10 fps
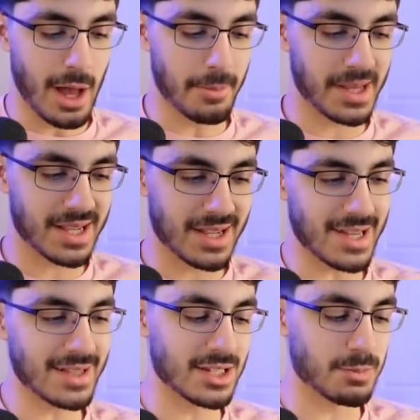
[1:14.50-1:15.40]
Because
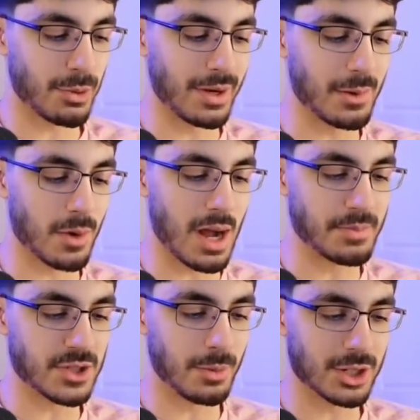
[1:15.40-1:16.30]
at this point, we're
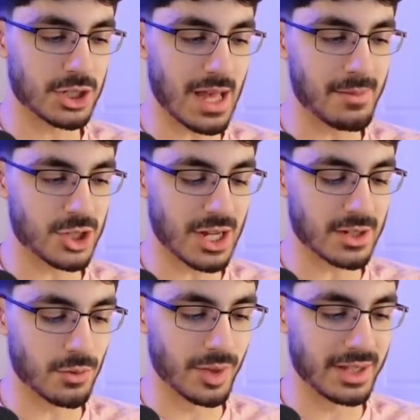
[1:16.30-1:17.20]
up so much damage, I
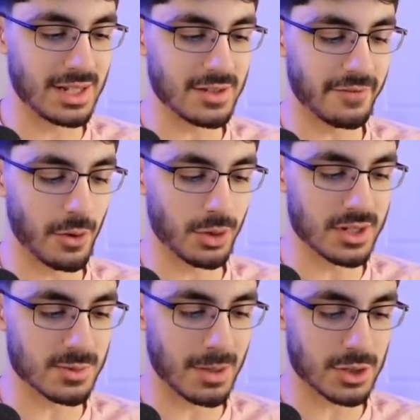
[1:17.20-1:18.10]
don't really need to
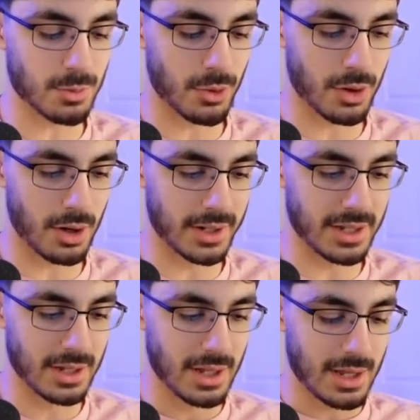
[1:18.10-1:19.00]
focus much more
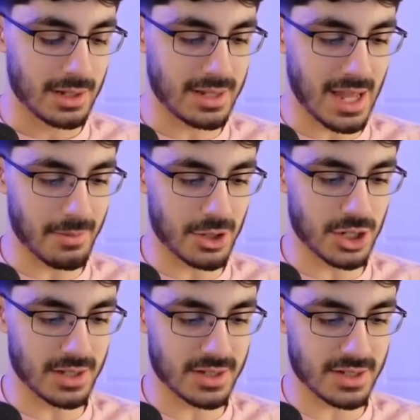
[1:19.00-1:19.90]
on damage
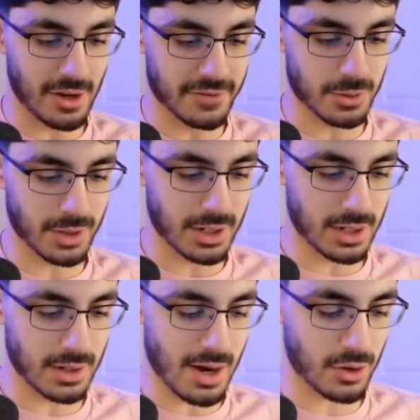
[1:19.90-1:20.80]
itself. So we're
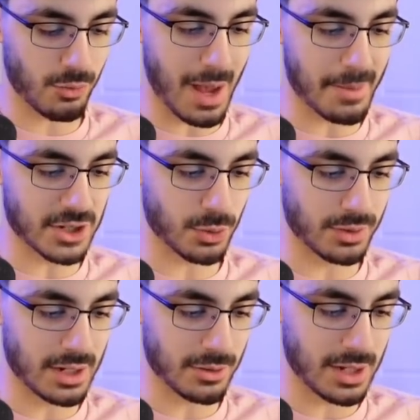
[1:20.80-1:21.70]
going to grab a
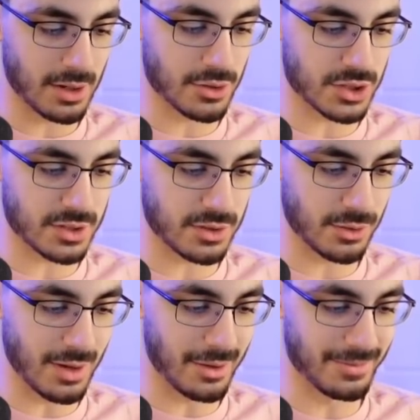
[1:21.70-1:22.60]
Tornado here just
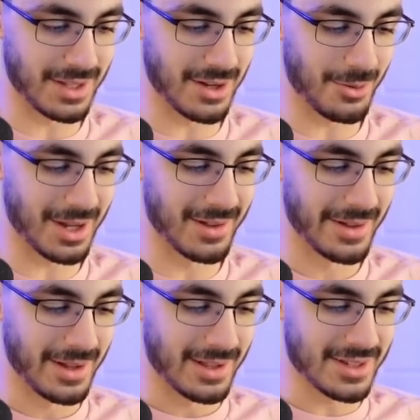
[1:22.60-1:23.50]
to... Oh, you know what?
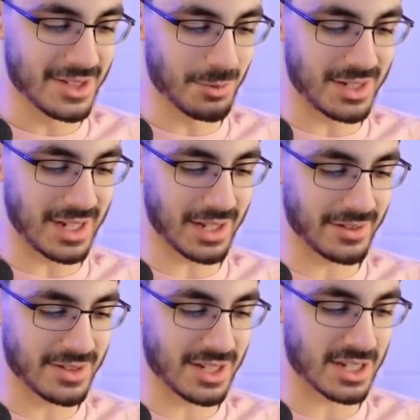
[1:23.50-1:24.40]
This is a
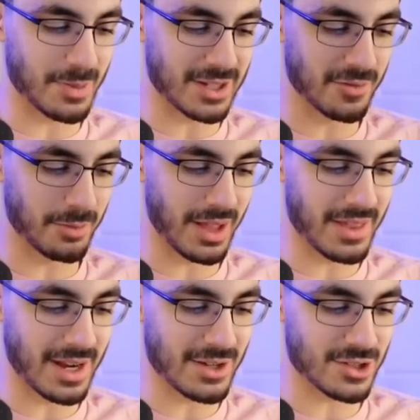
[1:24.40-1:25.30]
ridiculously expensive play
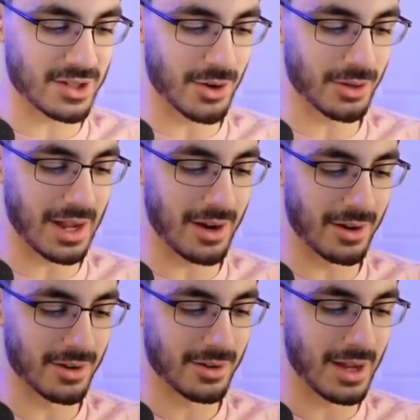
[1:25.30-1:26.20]
that I just don't
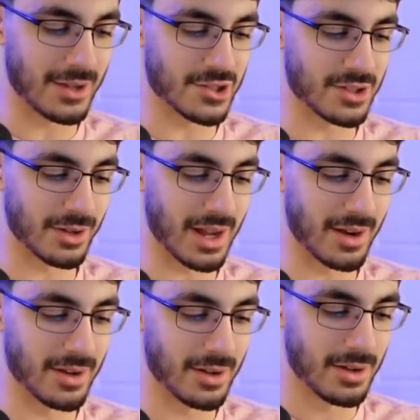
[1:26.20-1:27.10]
care. I just don't care.